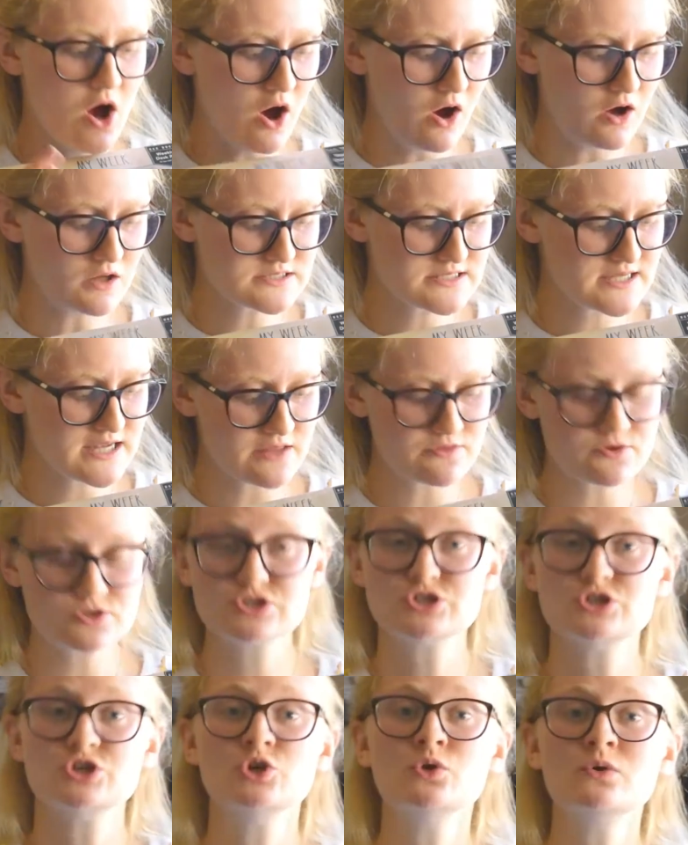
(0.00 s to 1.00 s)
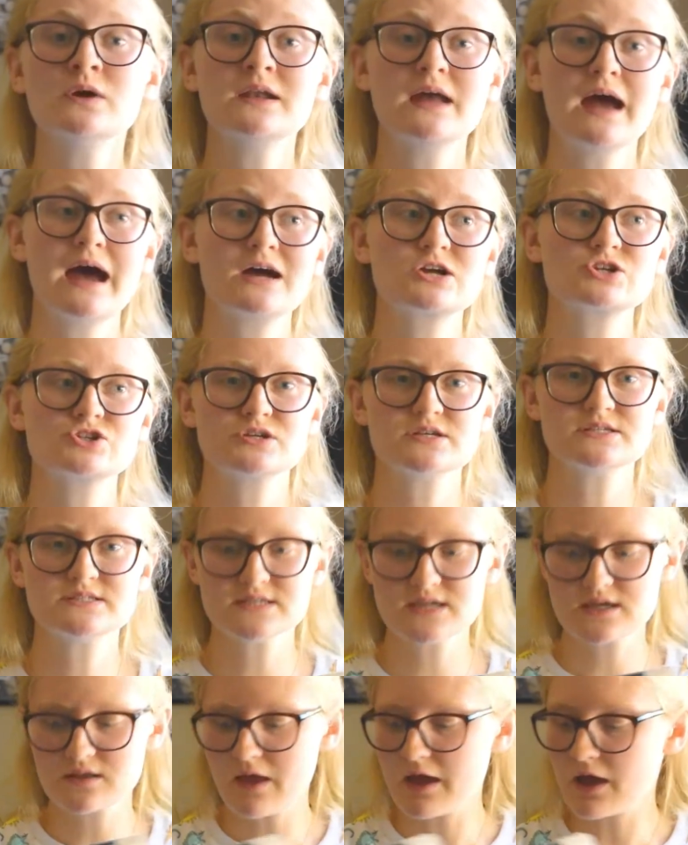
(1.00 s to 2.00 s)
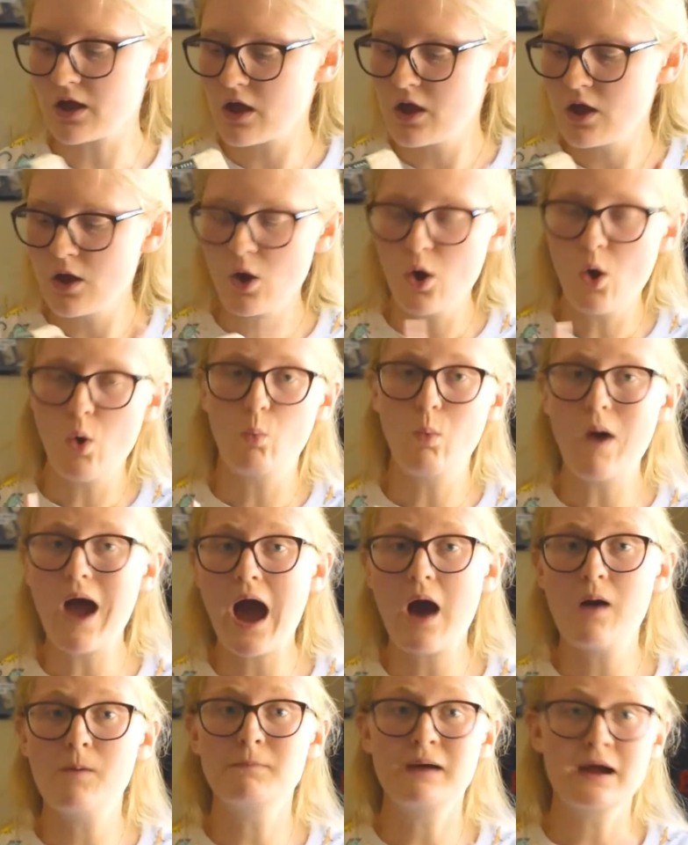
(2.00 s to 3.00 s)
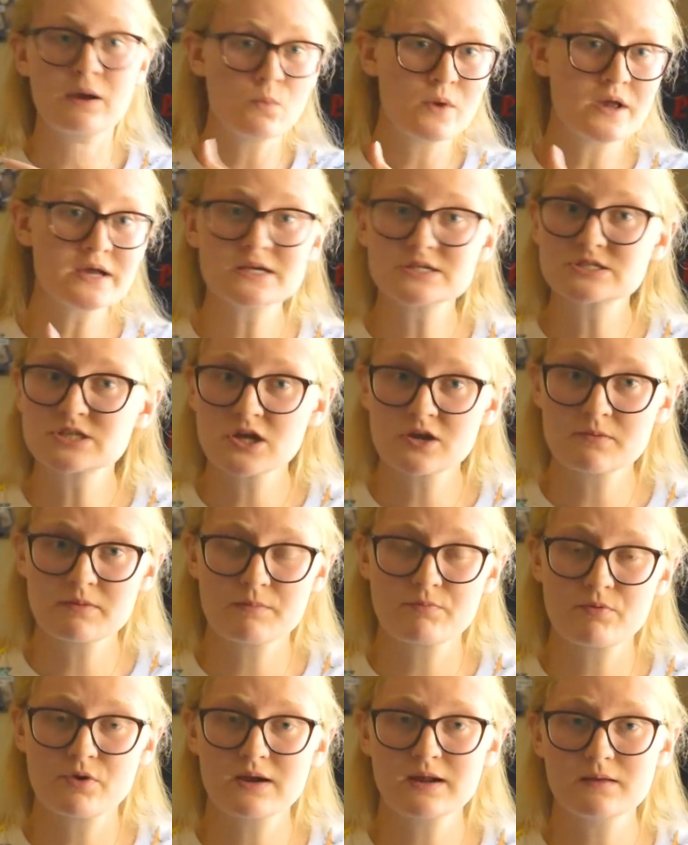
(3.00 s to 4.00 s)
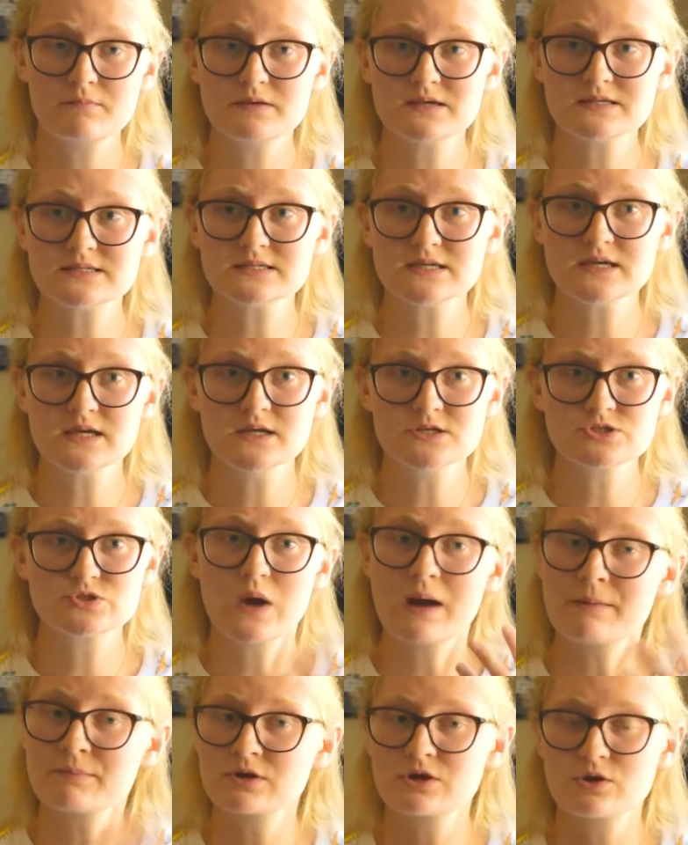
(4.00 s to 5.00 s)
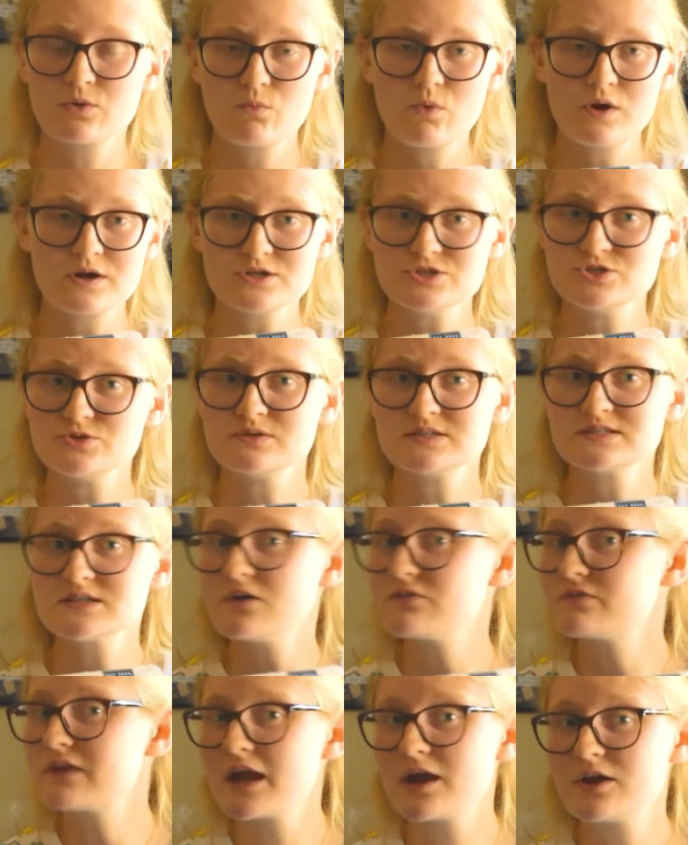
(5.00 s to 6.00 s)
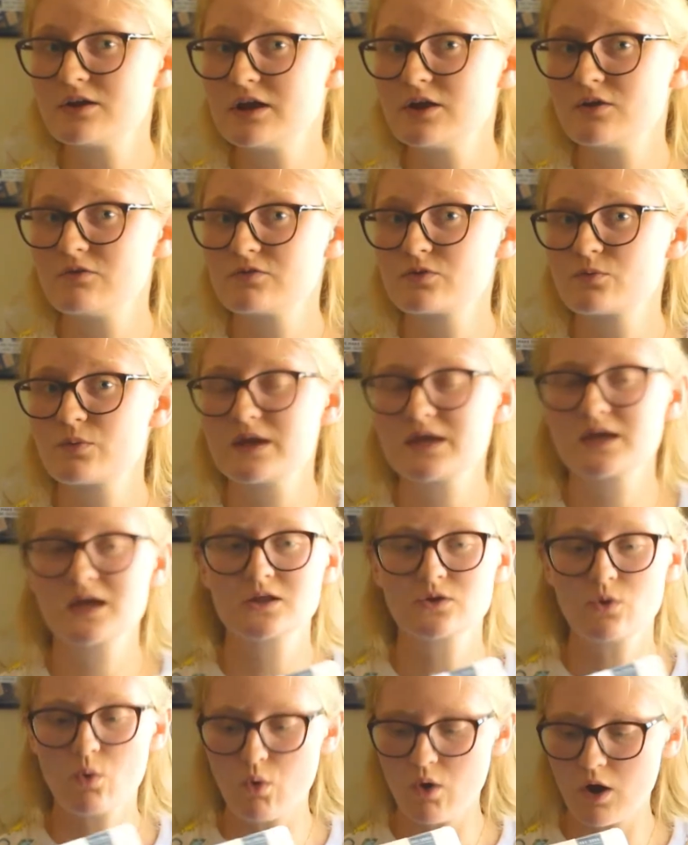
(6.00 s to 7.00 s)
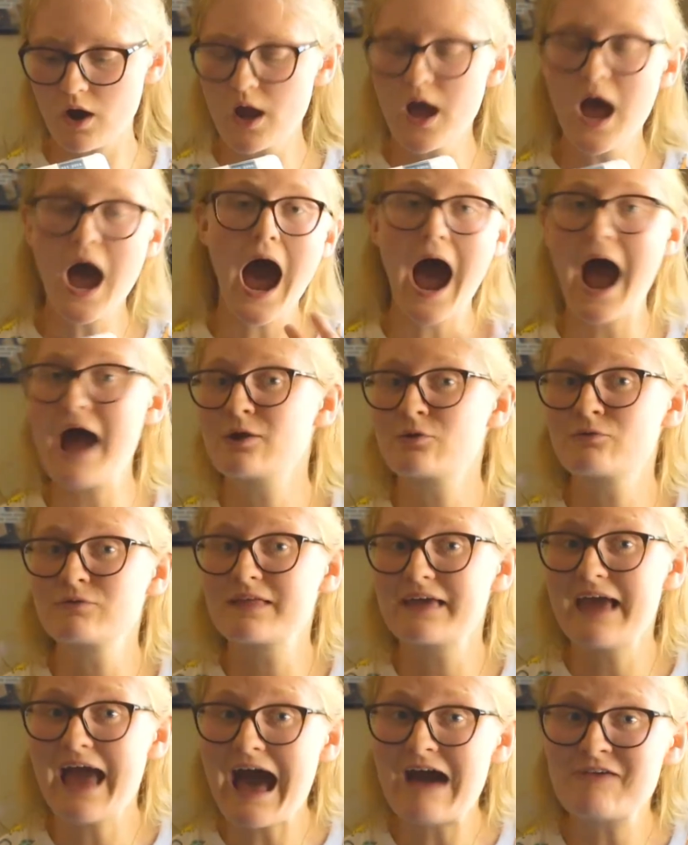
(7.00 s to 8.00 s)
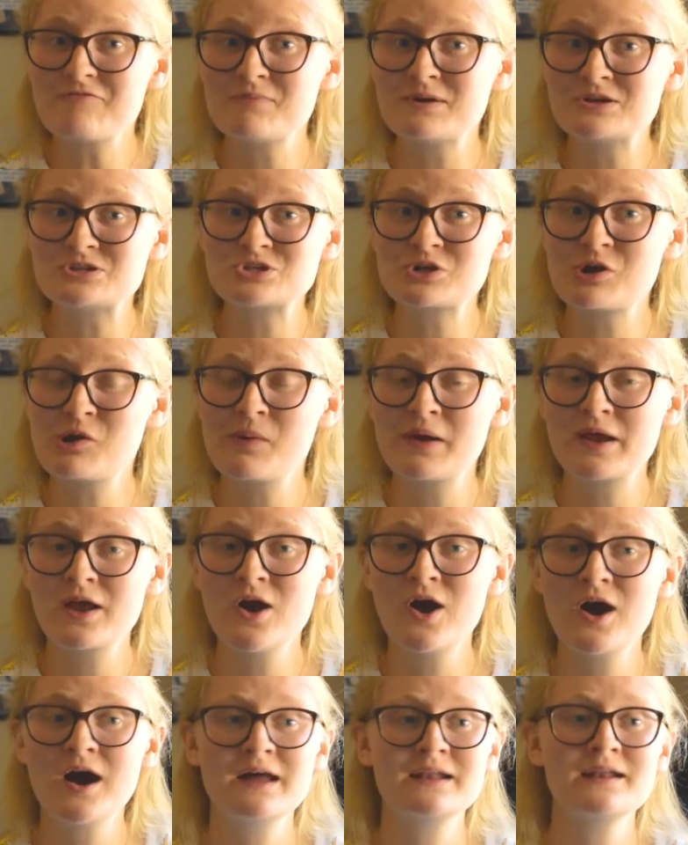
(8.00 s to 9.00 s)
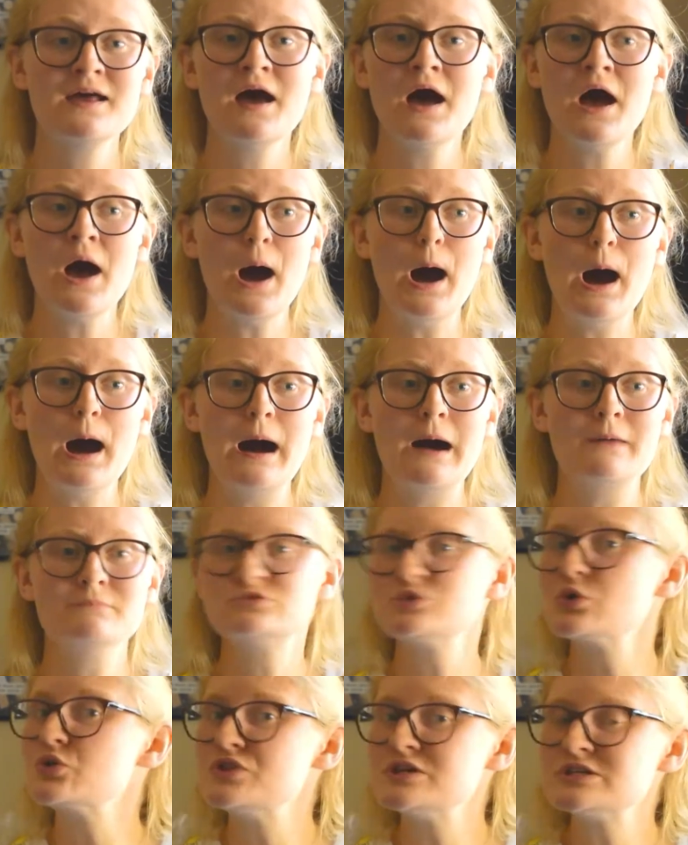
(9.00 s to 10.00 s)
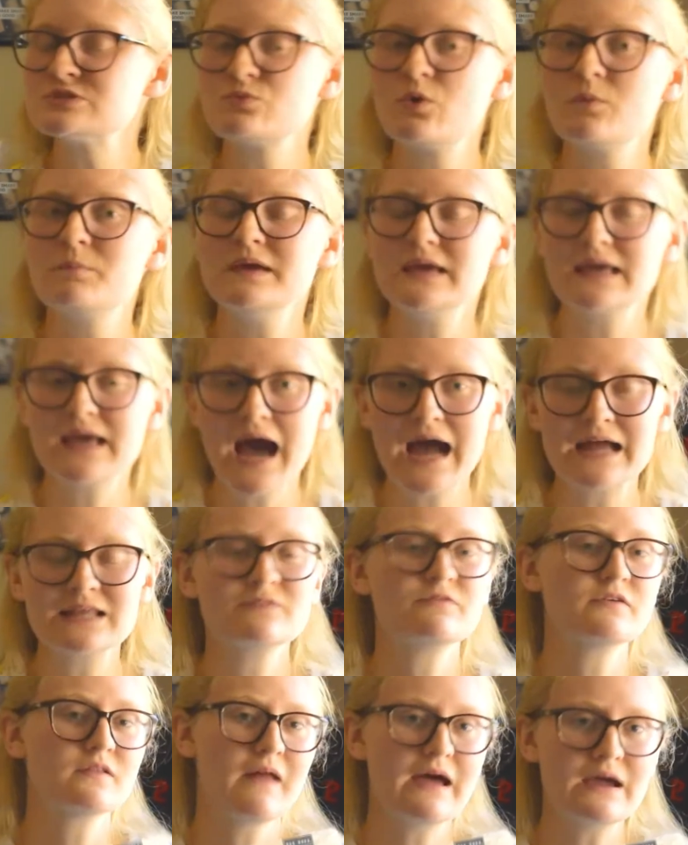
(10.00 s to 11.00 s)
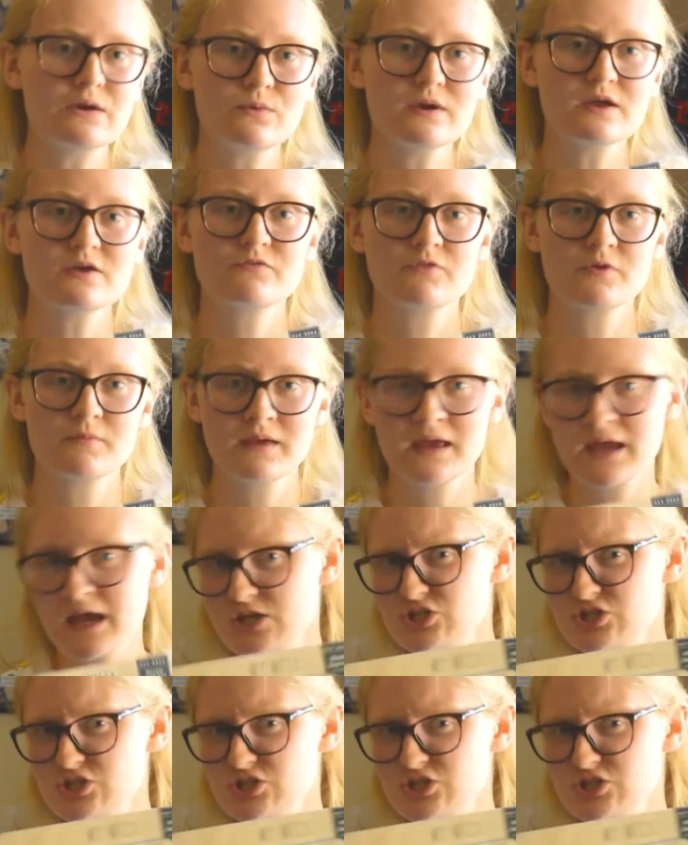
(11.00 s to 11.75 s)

all together so you can actually see like, wow, my week is going to be pretty busy, so I'm going to want to do a self-care day over the weekend, or I don't really have much going on, so this will be kind of a light week for me.